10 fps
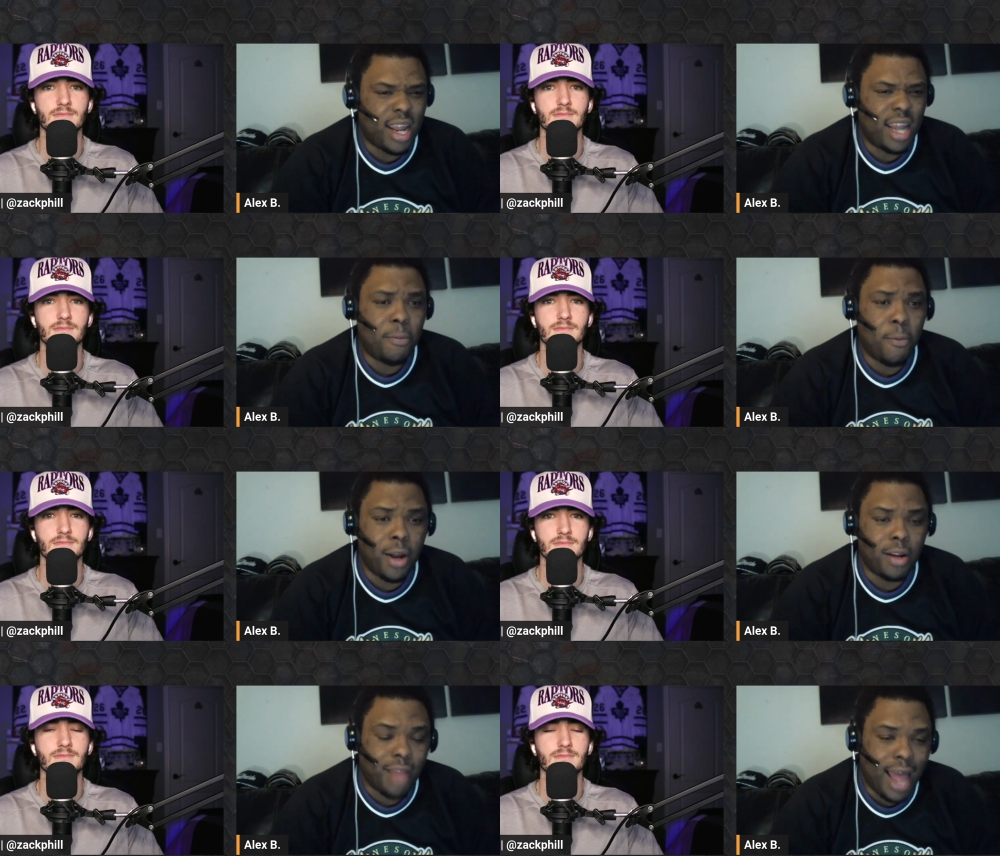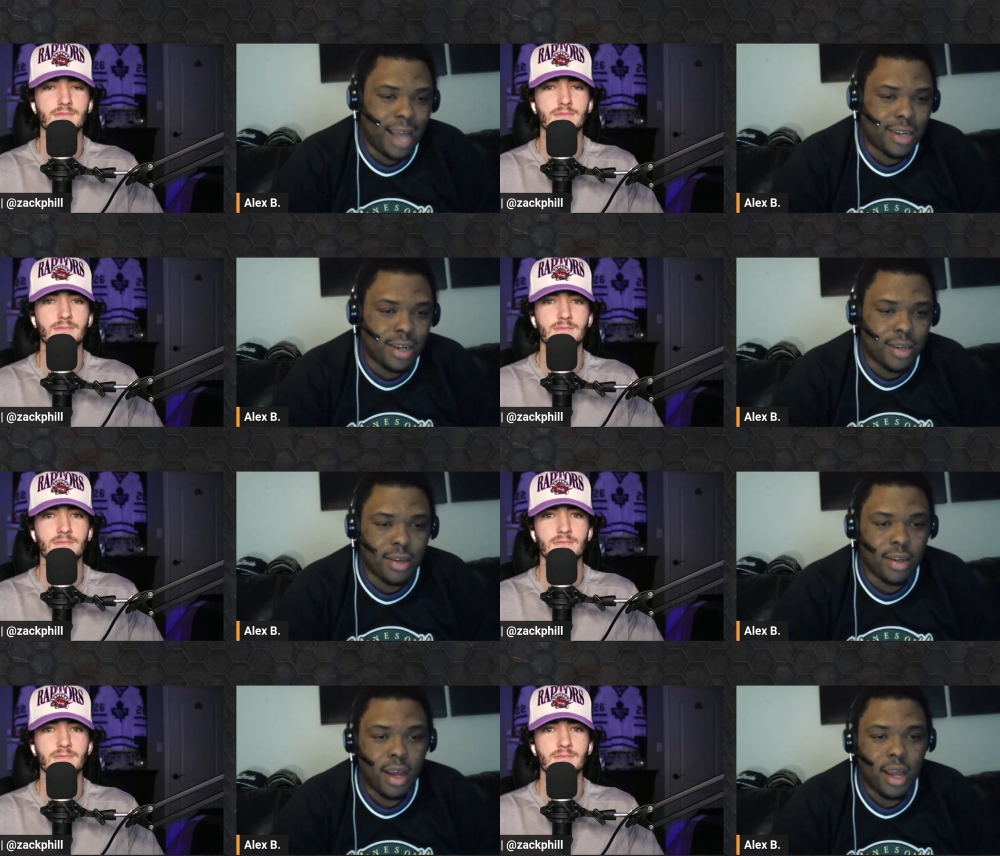Speaker 1: any point last season
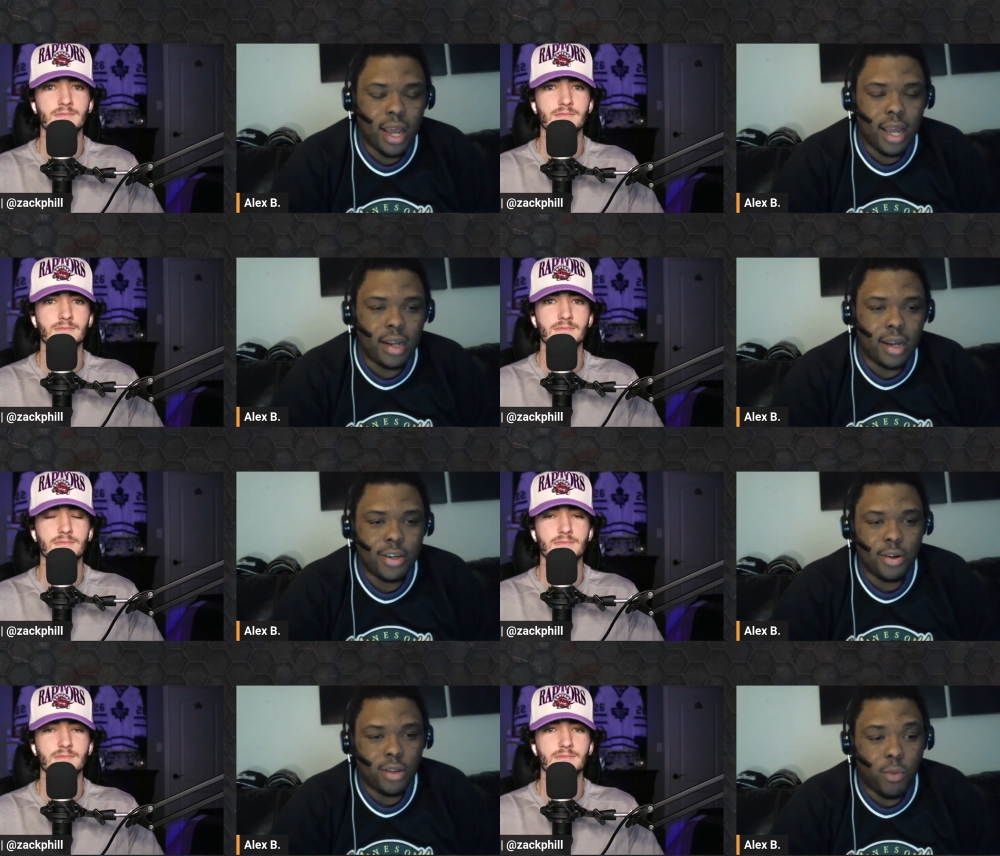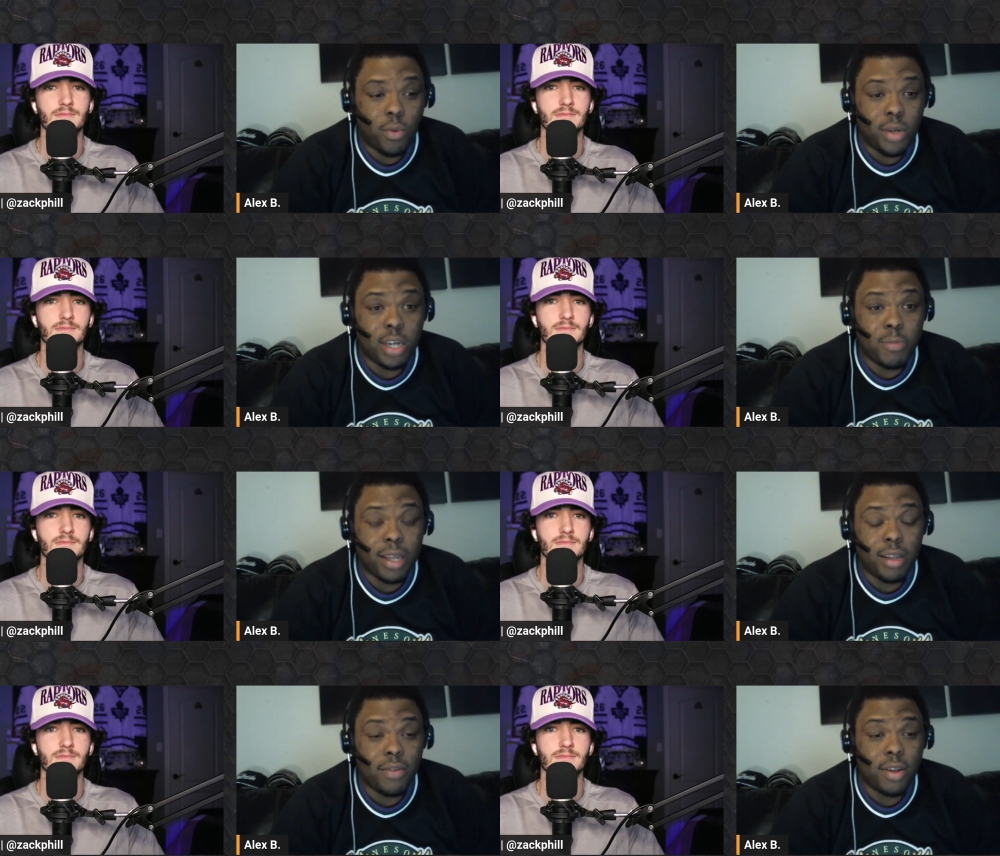and uh, certainly what was
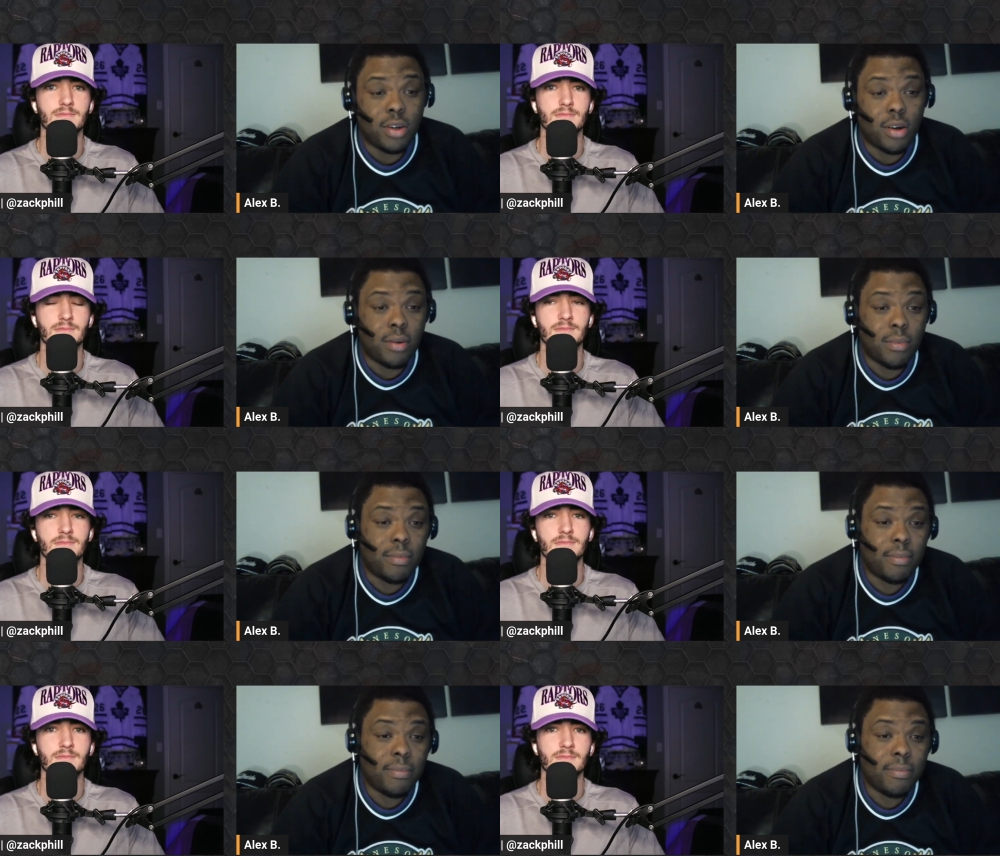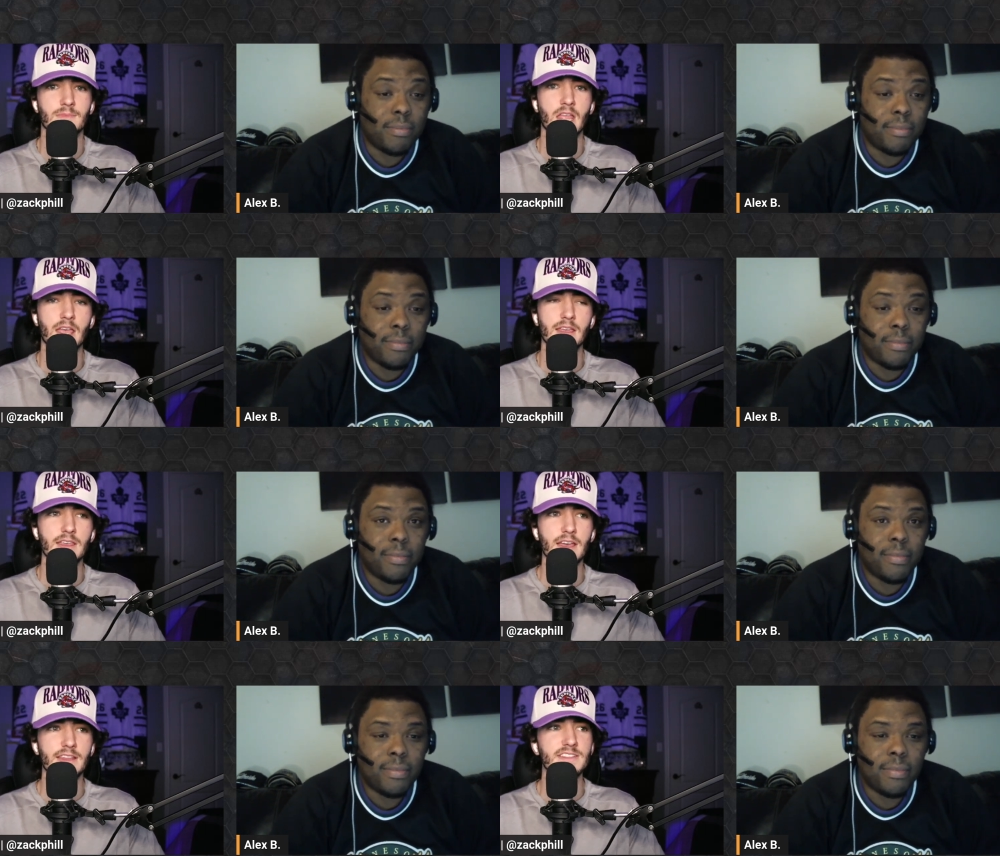expected of this year.
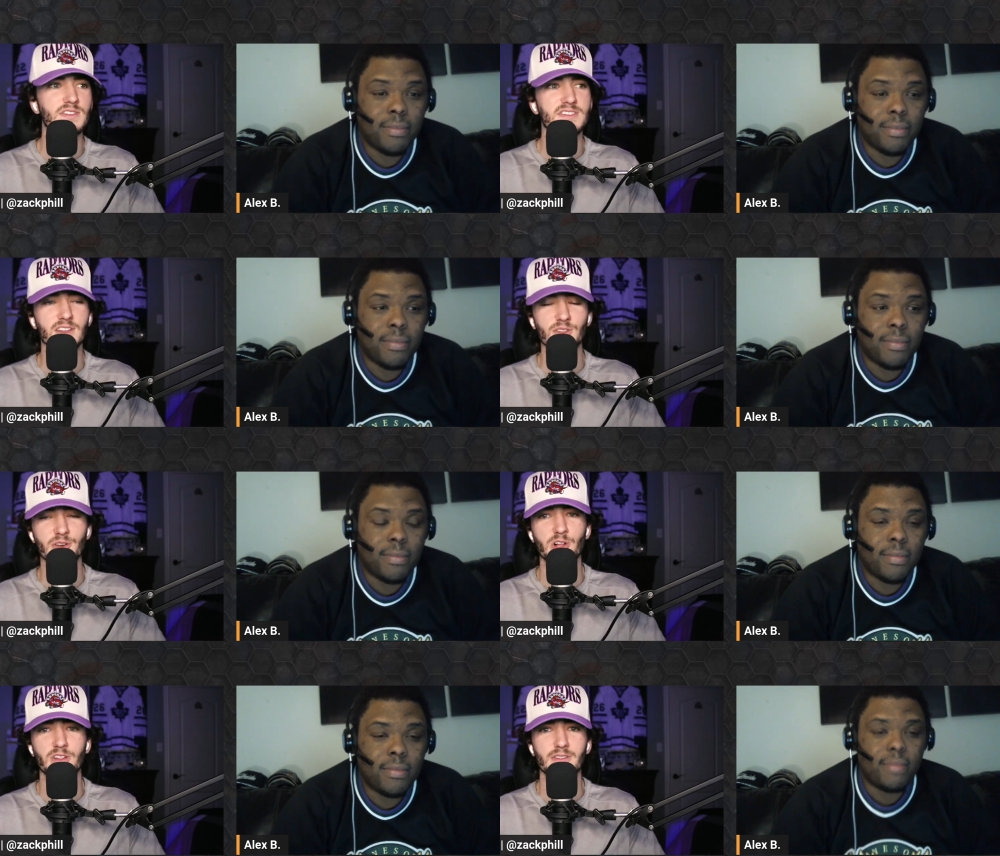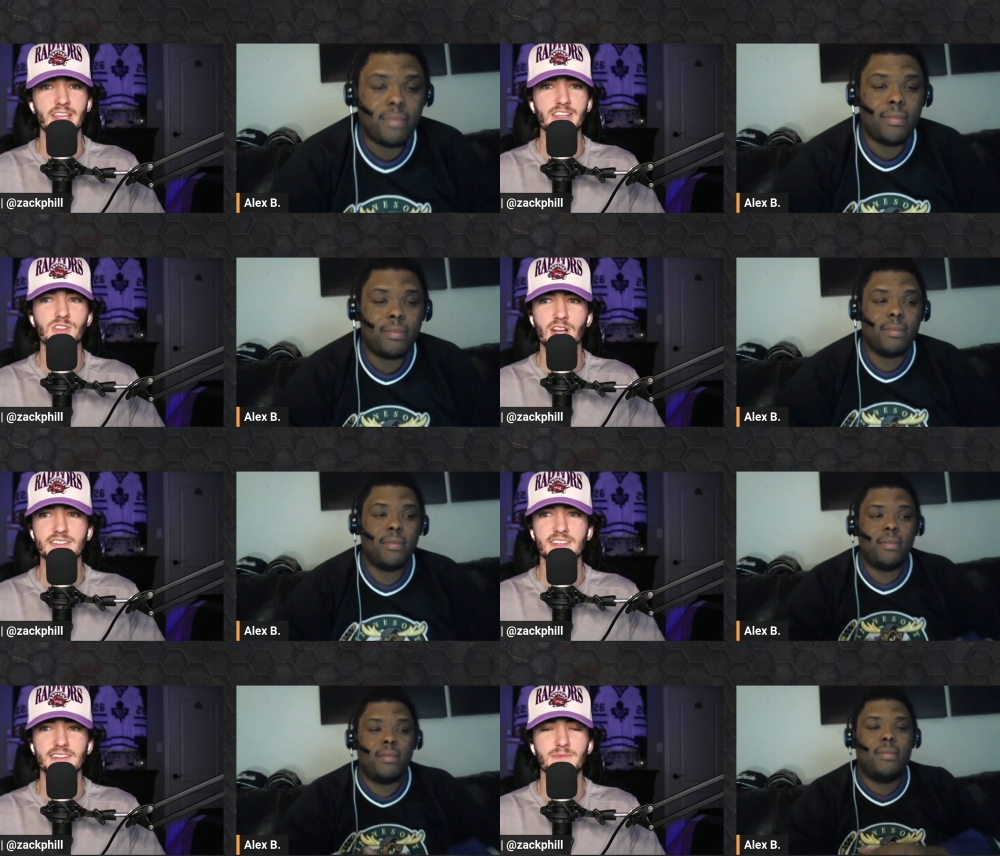
Speaker 2: Yeah, and this is a little
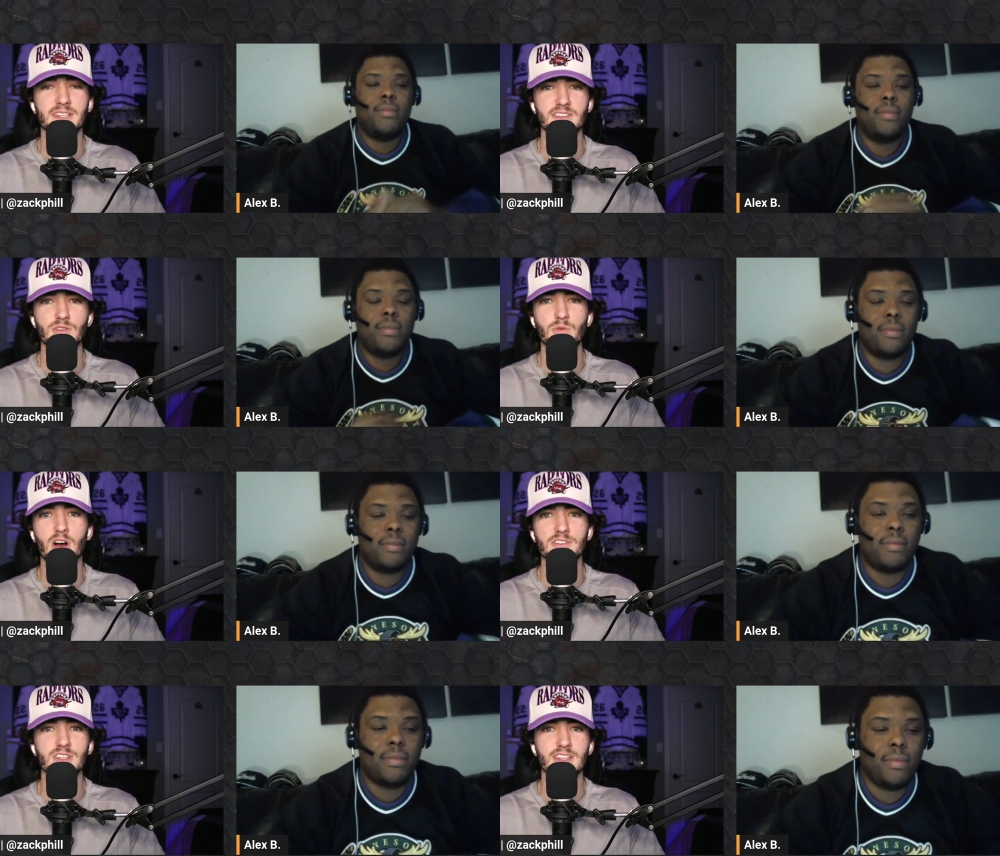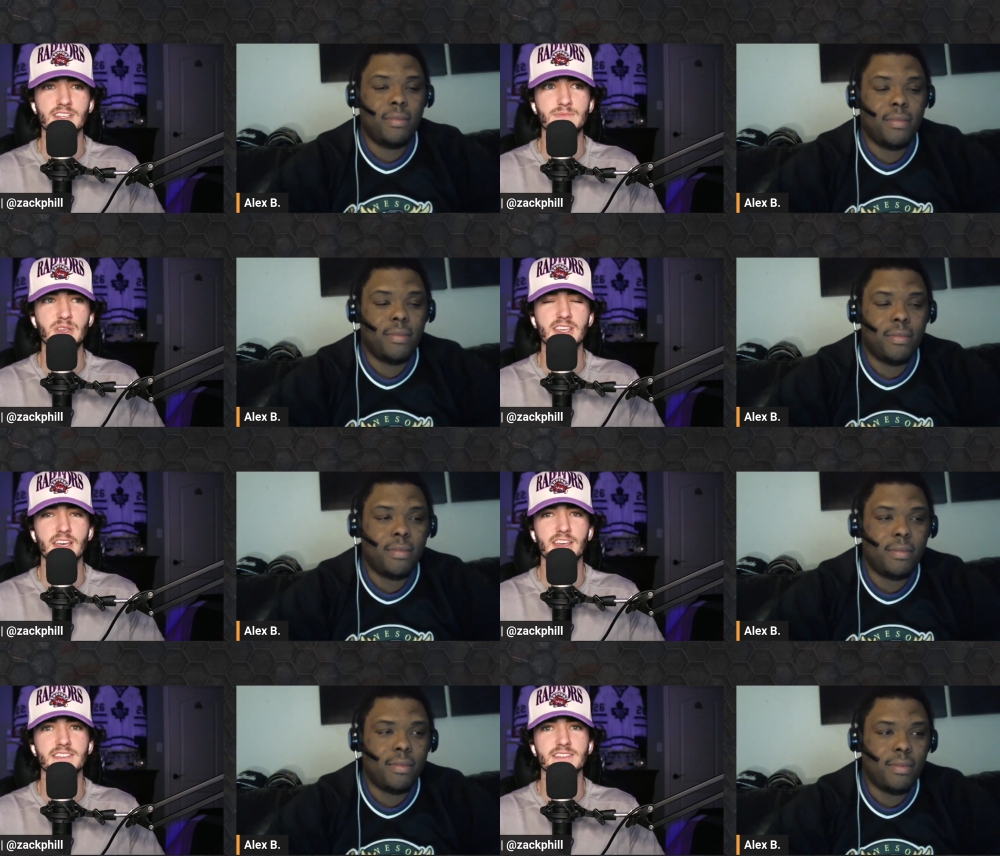interesting to me too, watching this
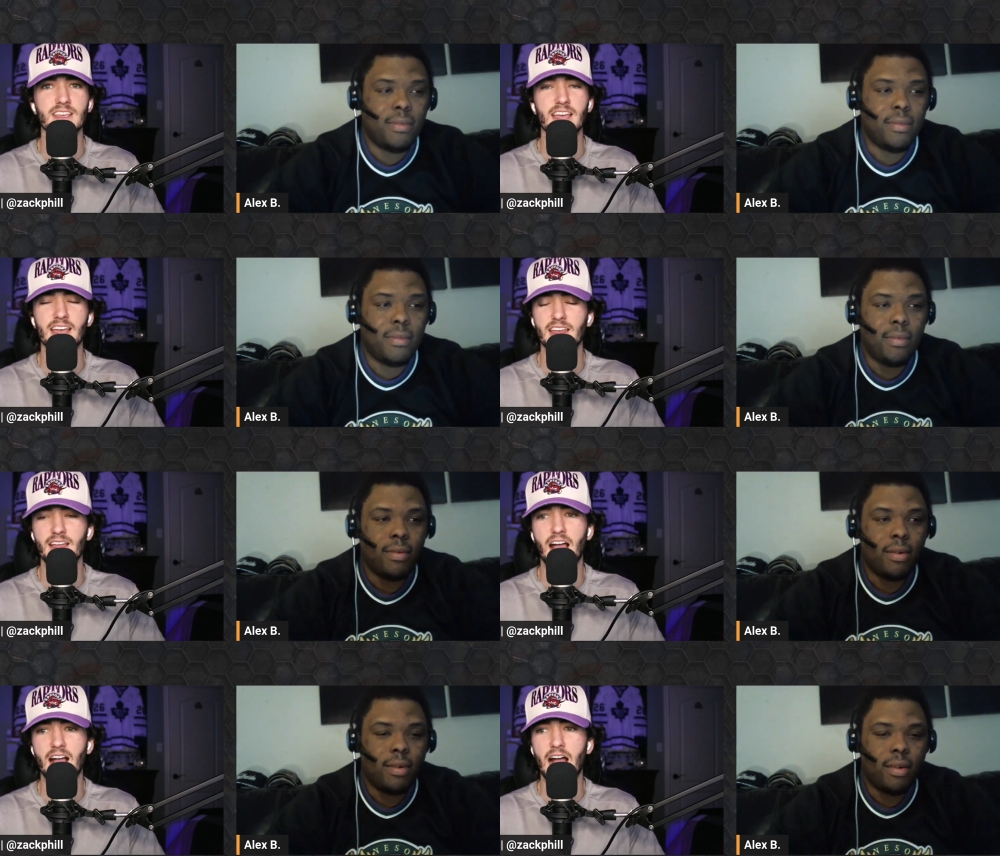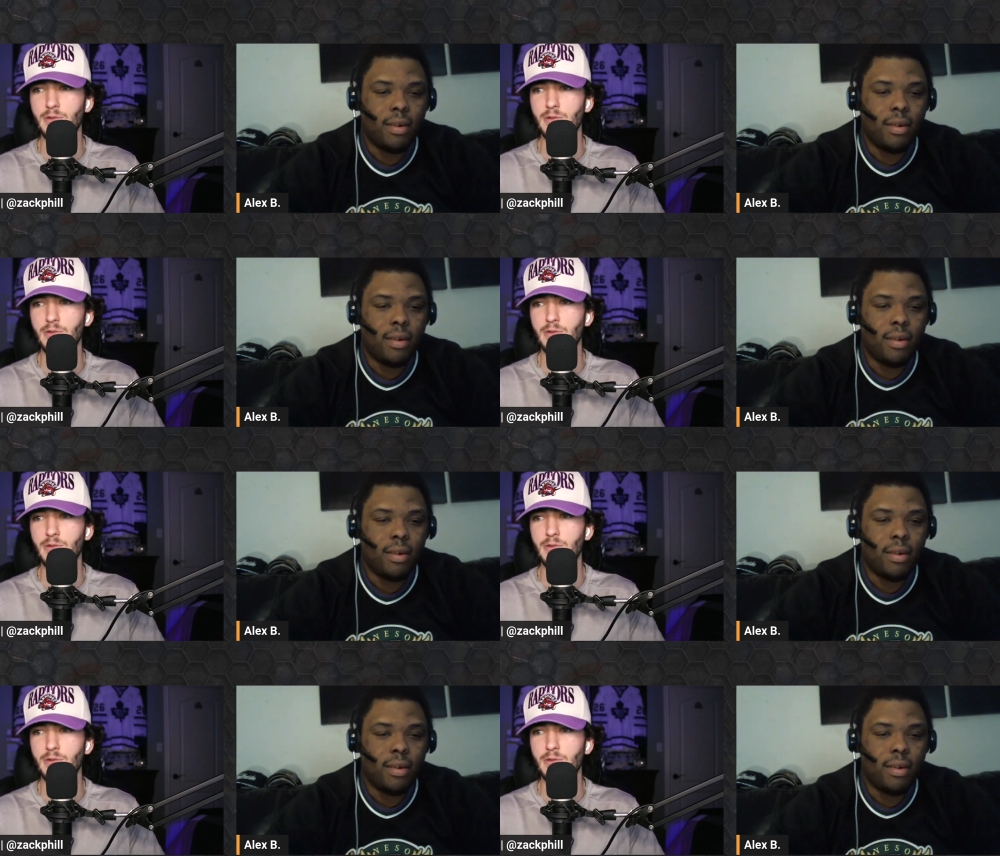because uh, I